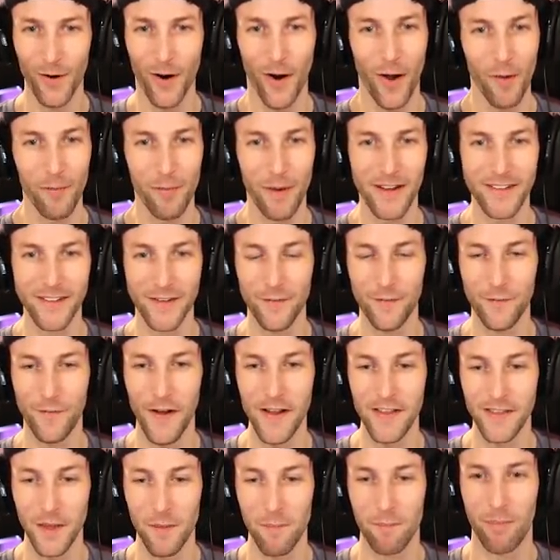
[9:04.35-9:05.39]
We're all about to
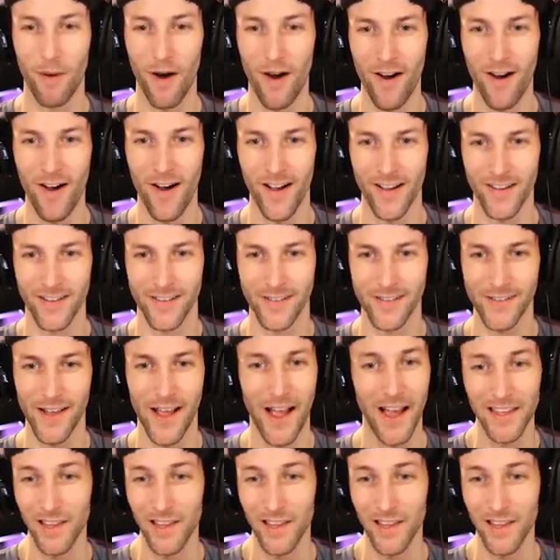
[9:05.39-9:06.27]
fight the boss.